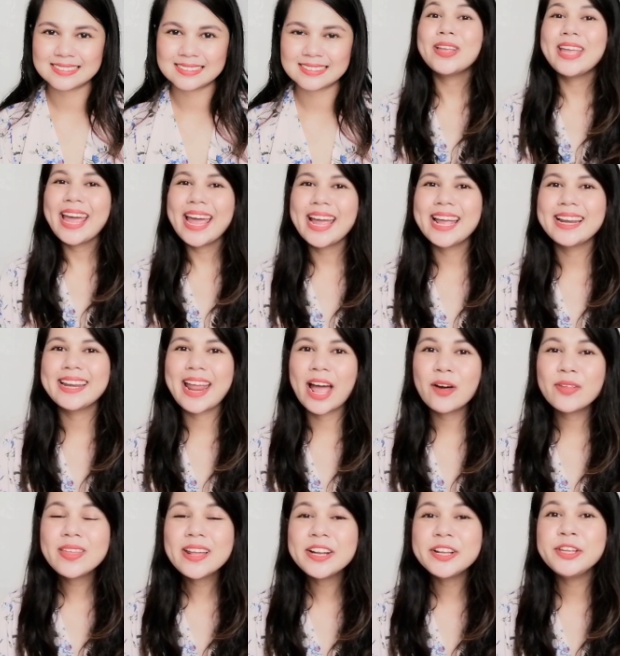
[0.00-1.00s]
Okay,
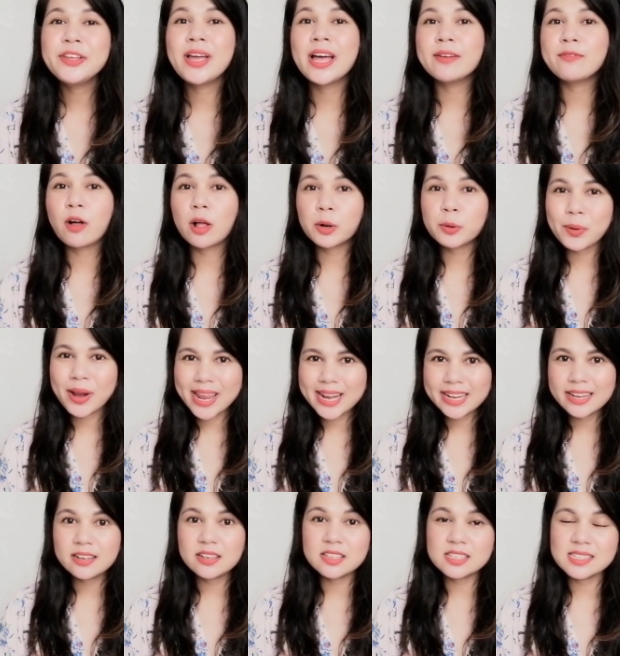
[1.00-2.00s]
now that you have
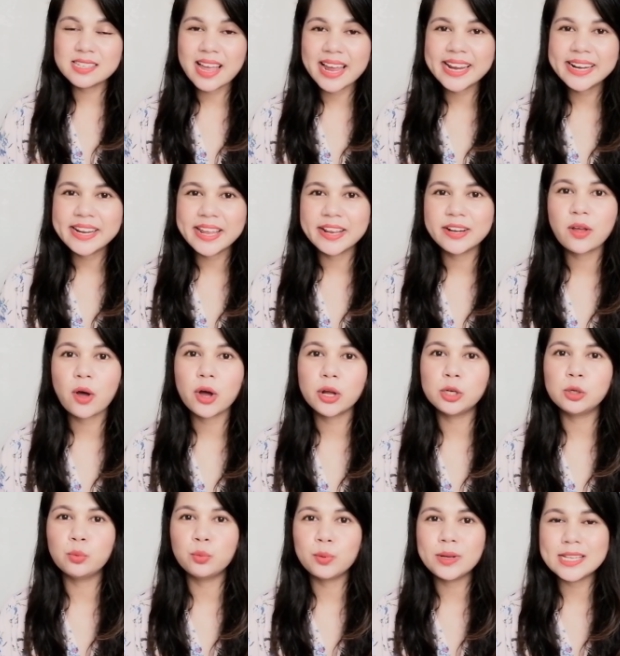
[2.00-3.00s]
already decided
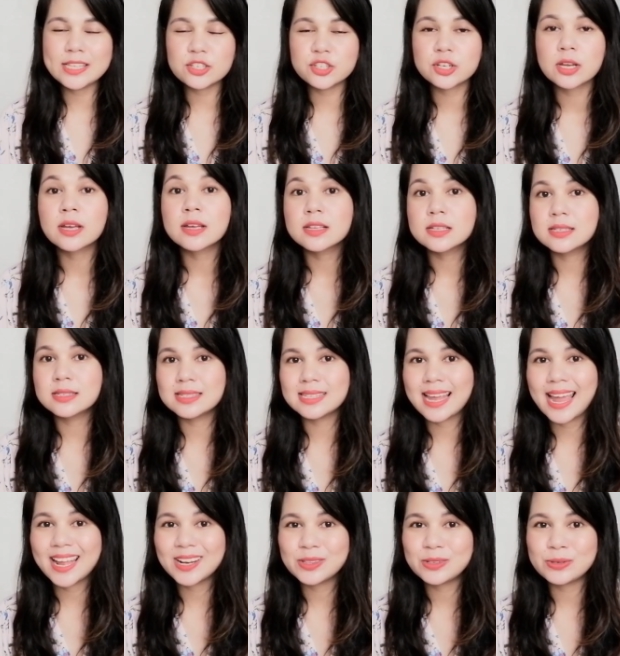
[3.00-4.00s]
on which
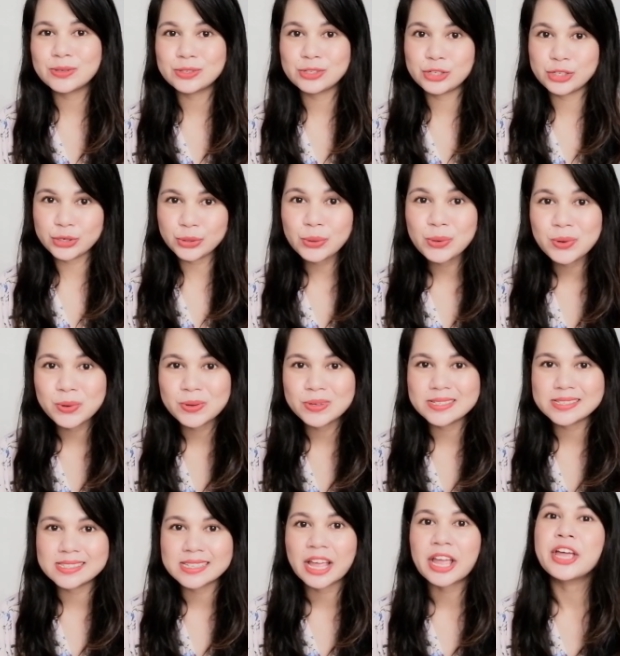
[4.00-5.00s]
state to
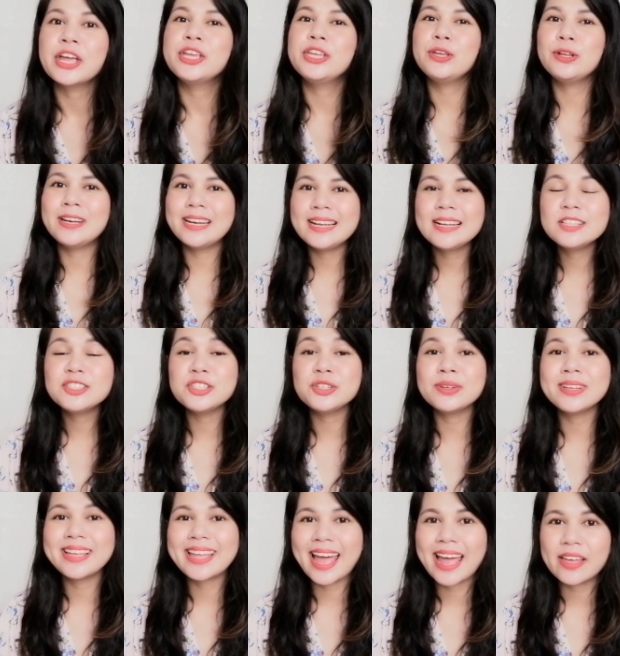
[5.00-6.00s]
choose, you need
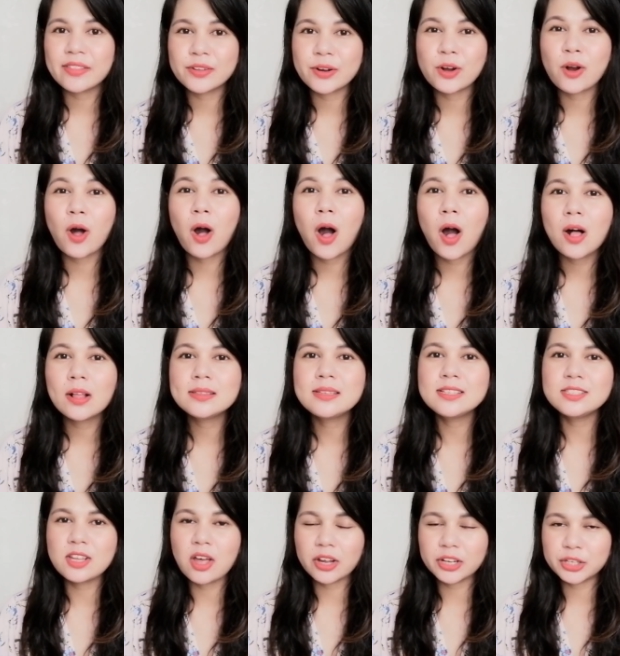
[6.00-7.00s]
to gather all
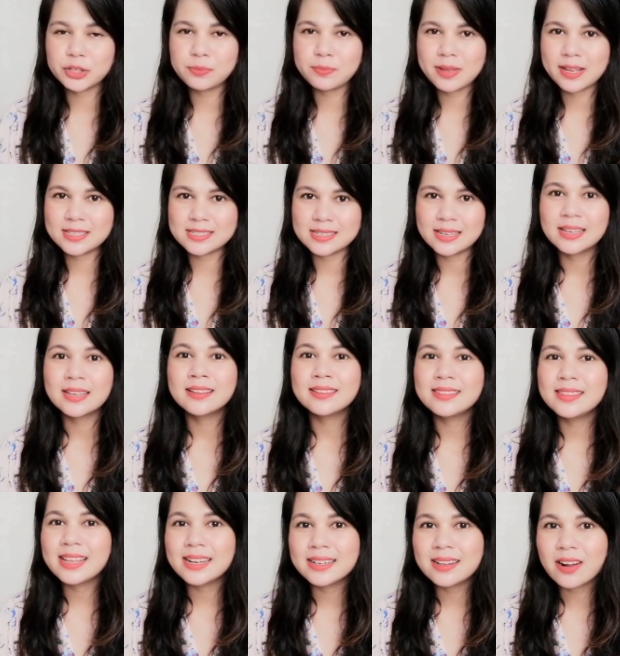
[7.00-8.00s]
the documents
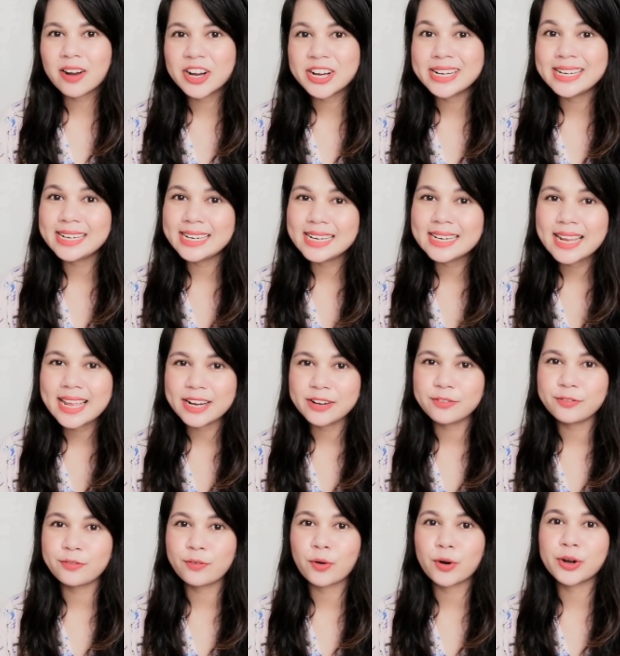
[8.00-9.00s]
that are
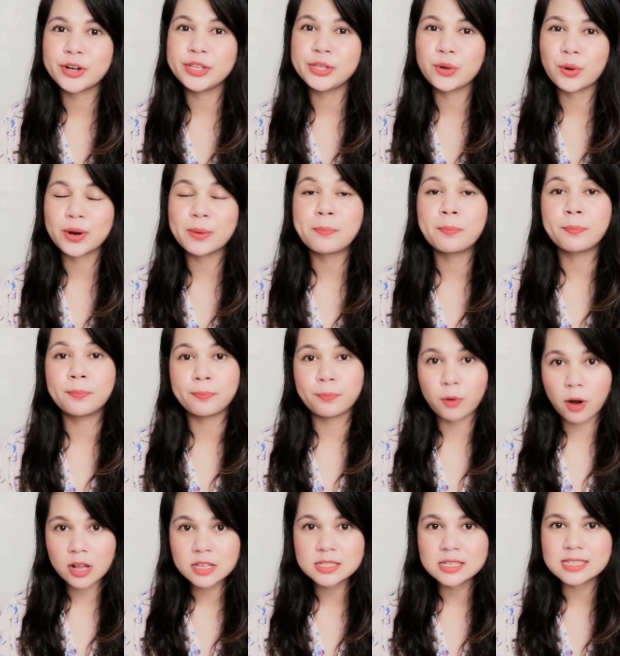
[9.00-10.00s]
needed for your
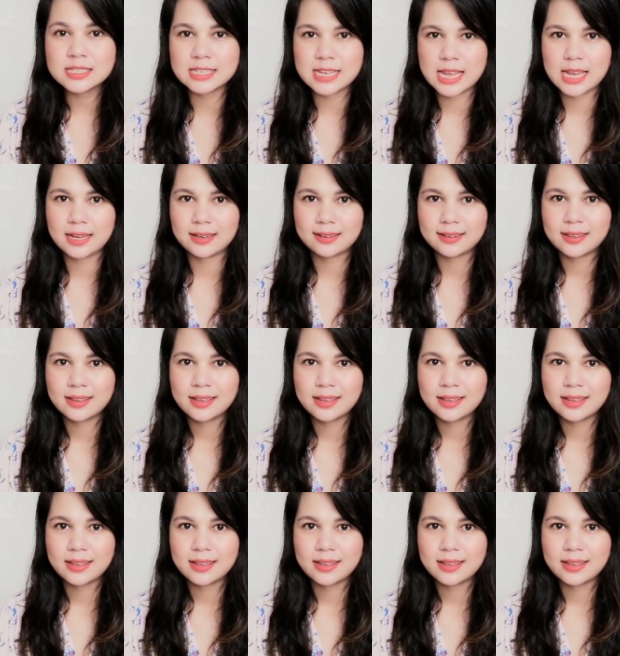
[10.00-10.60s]
processing.